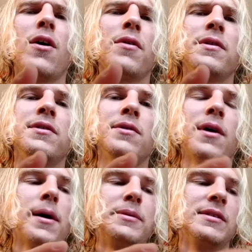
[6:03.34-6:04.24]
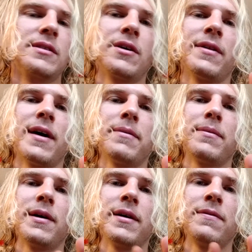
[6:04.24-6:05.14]
all the new options and all that.
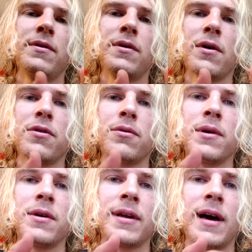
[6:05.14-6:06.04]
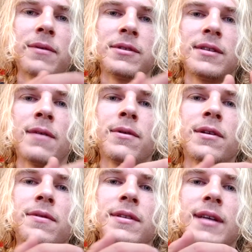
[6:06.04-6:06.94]
But if you go through it, you're going to have several
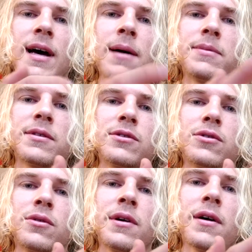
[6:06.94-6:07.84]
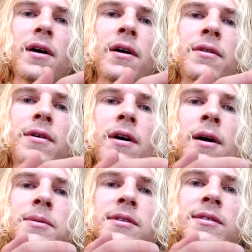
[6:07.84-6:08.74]
different tabs controlling other
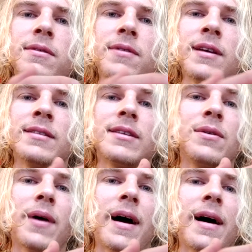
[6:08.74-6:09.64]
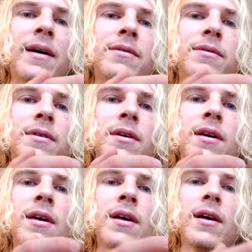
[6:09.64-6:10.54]
options of things that you have
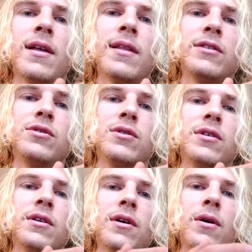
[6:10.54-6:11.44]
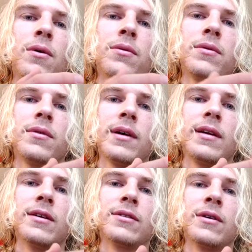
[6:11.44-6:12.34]
and that you could own. Like,
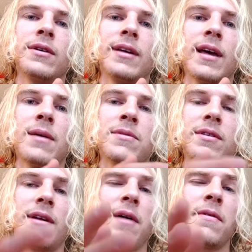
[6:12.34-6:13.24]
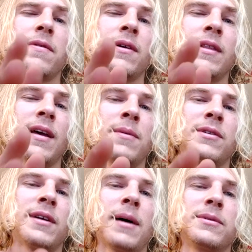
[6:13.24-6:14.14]
here's all your games, and I have a feeling the
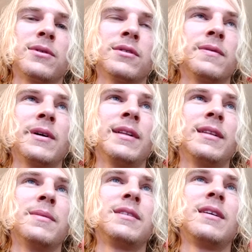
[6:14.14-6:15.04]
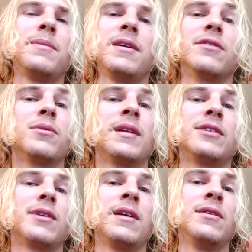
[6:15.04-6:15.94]
Amazon App Store is very limited because when I
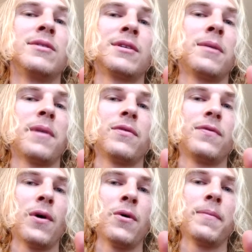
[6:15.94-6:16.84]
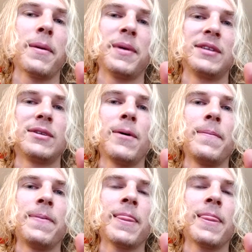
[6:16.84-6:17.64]
try and use it on my phone, my Pixel,